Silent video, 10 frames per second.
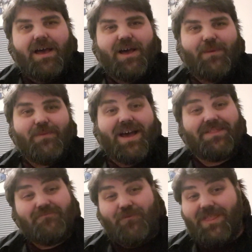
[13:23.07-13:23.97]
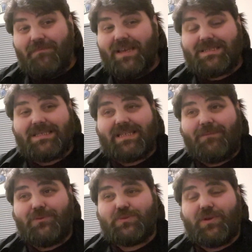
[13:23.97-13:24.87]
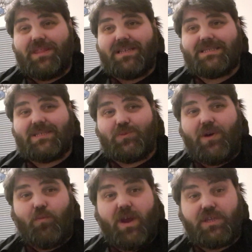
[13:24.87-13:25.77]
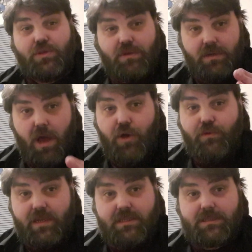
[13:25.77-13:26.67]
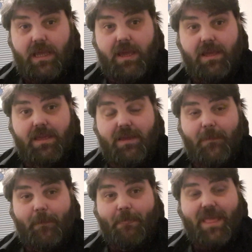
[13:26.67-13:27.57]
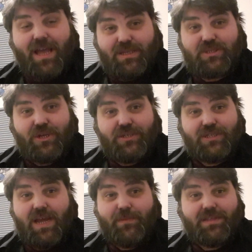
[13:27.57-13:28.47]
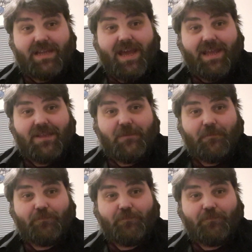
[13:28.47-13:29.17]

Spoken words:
And one of the best examples of one of these is one where you can only see at a certain time of the day.